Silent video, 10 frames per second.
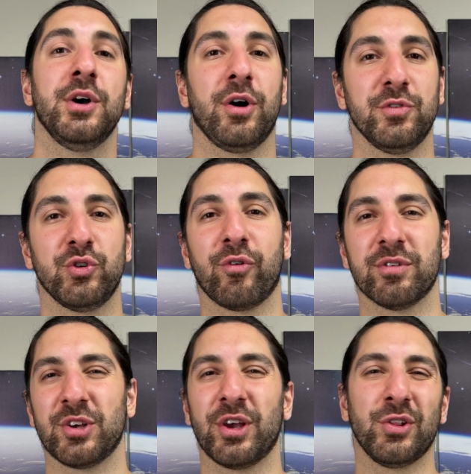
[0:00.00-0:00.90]
of
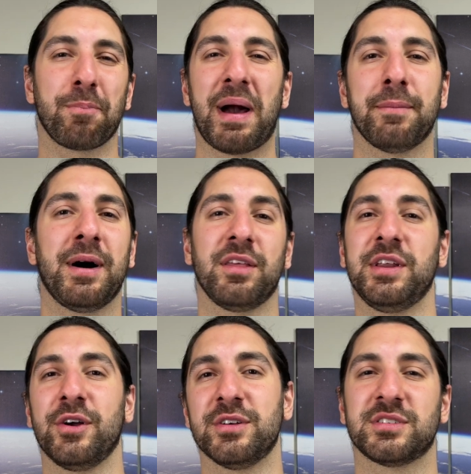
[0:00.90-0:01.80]
genres. So you can look back at my other
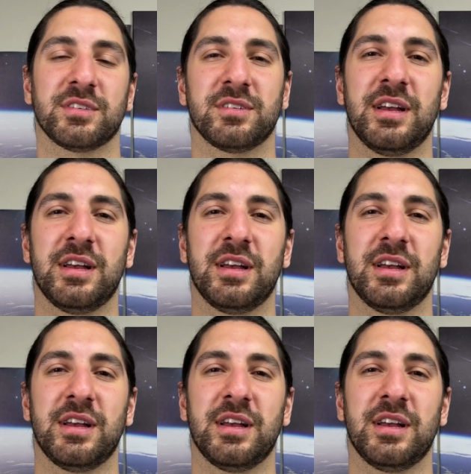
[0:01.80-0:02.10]
videos.